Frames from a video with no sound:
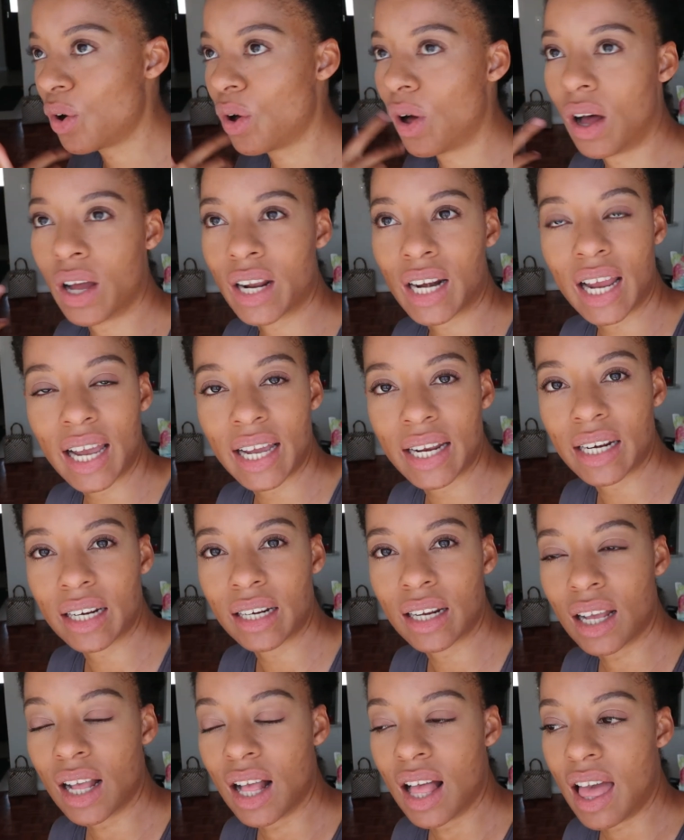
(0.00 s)
or
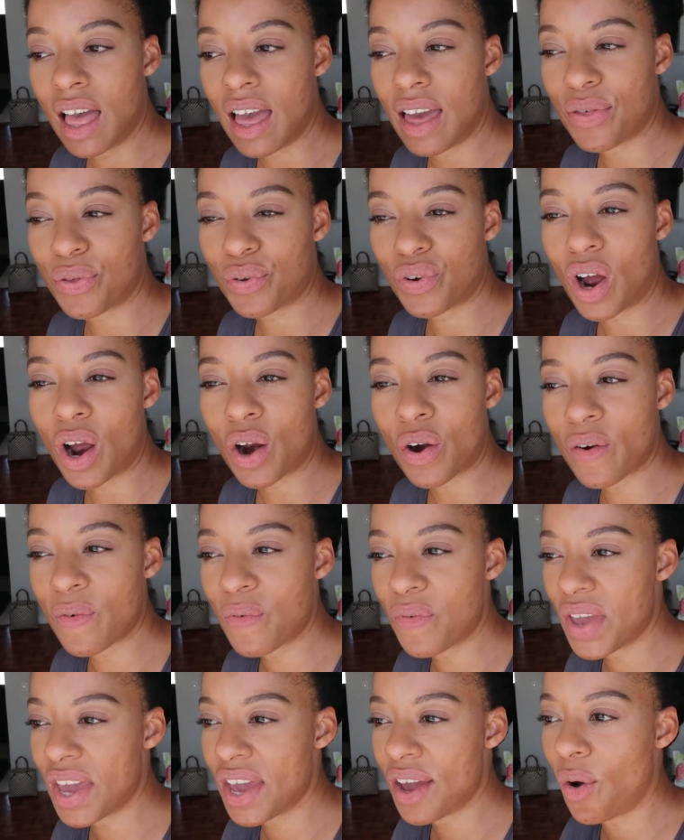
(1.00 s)
online
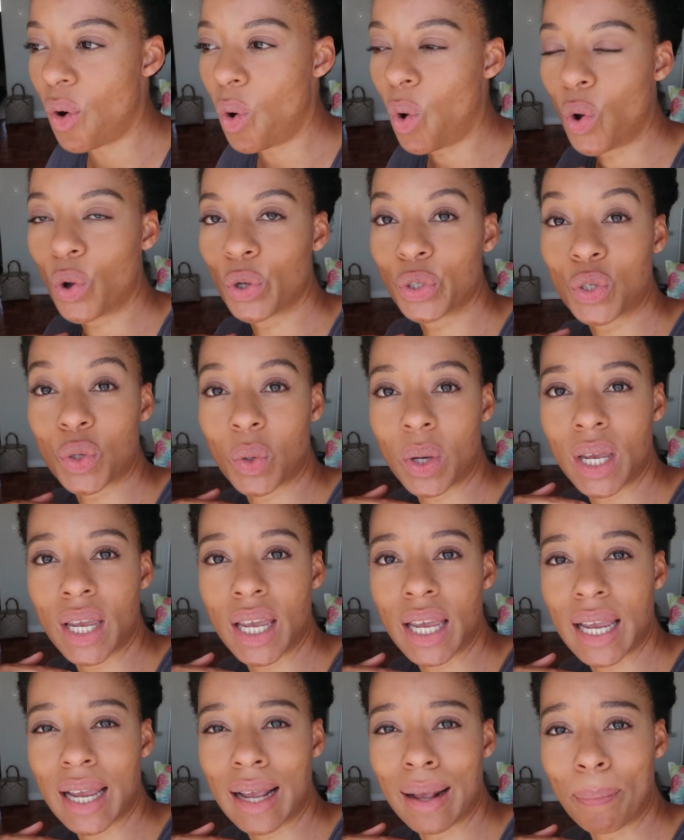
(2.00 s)
ethnography, or
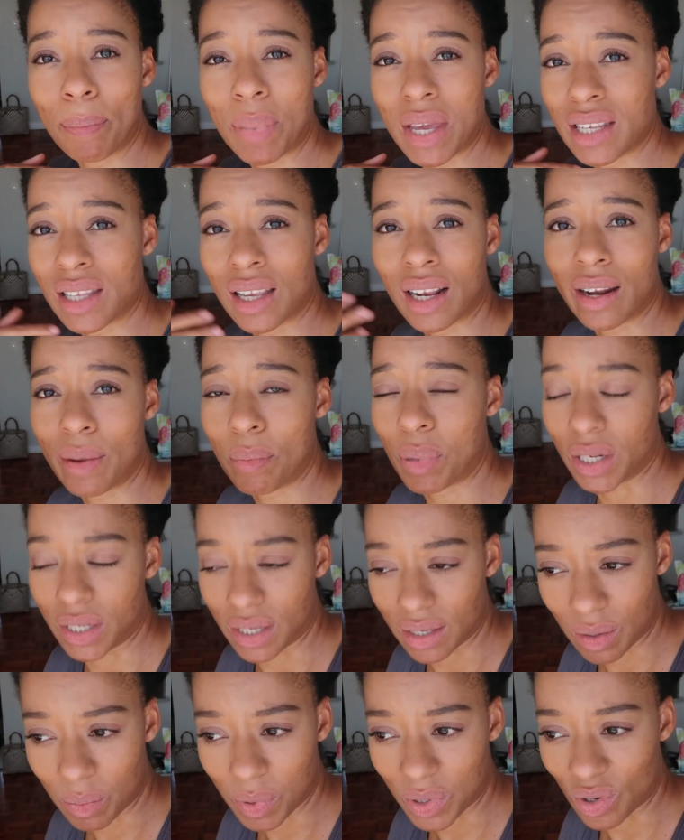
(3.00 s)
doing basically
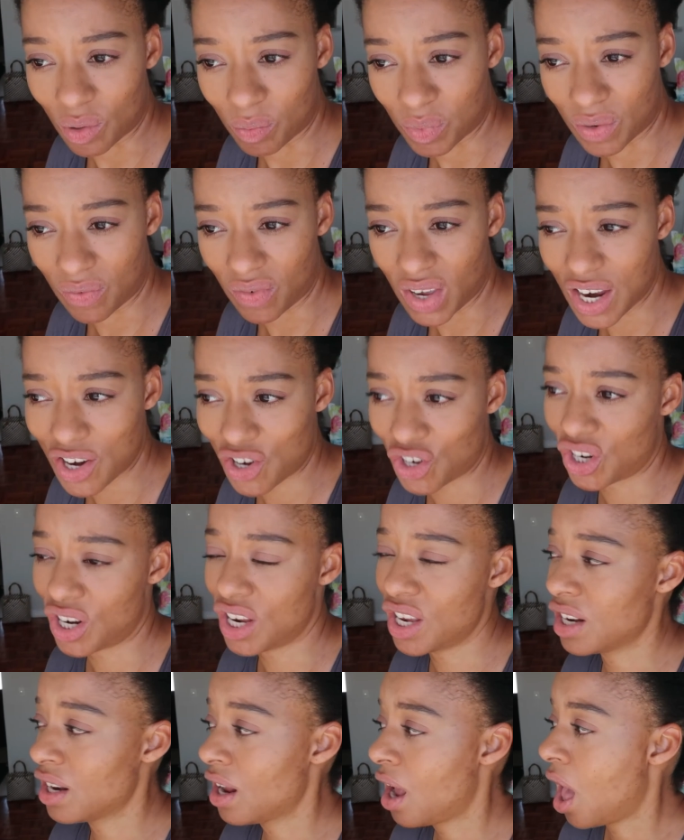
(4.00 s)
participant
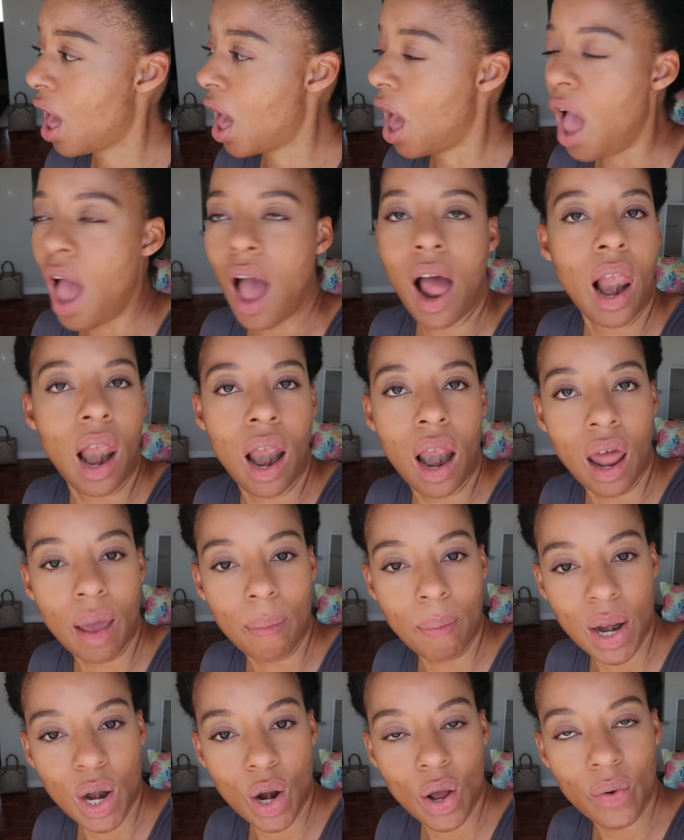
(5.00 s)
observation,
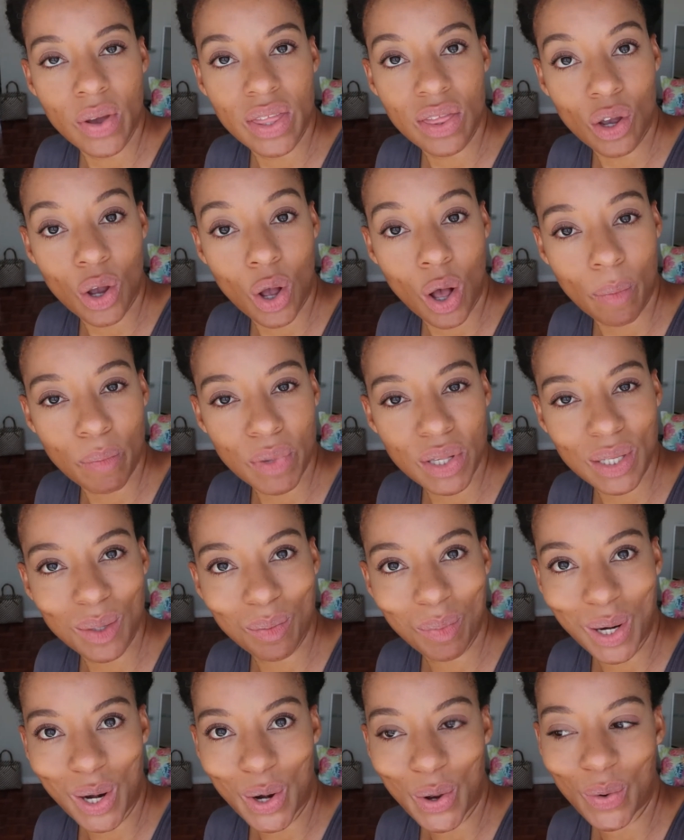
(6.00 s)
let me know in the
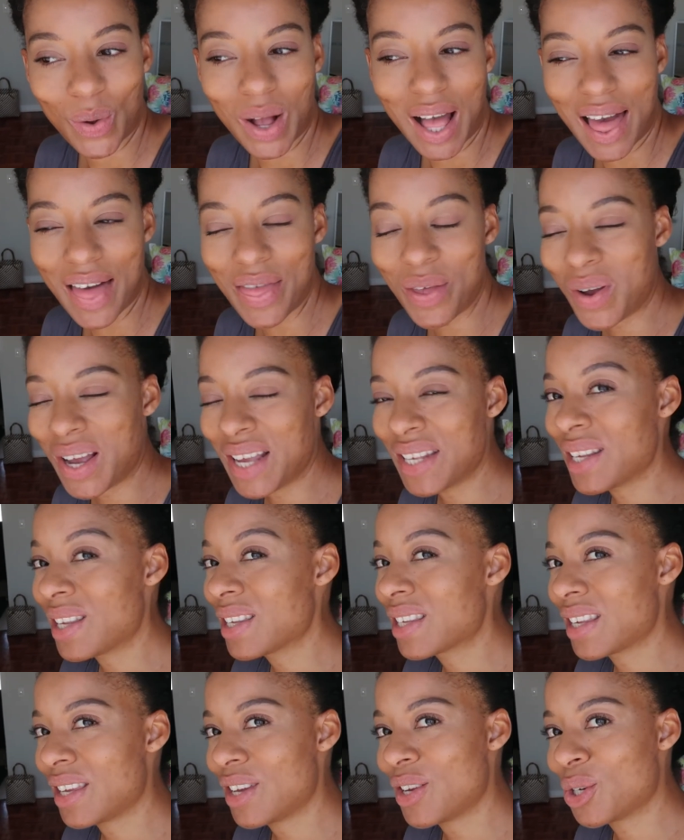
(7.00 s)
comments below. Otherwise,
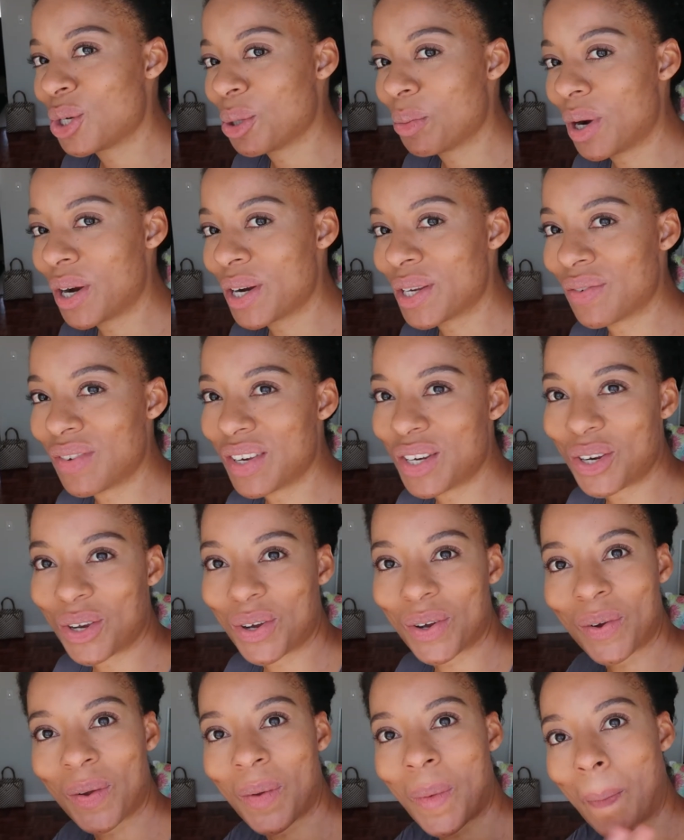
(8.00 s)
I'll see you in tomorrow's
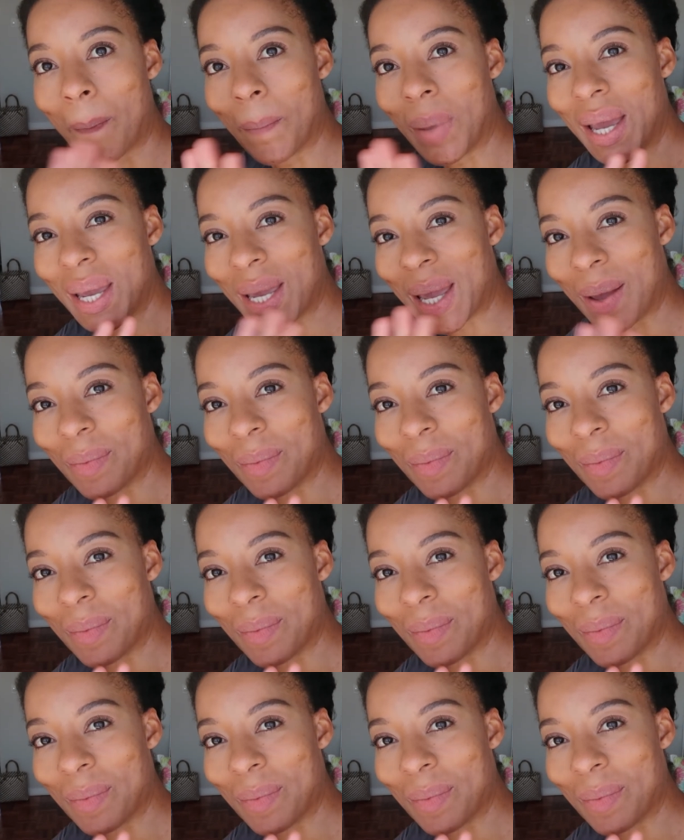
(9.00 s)
video. Bye,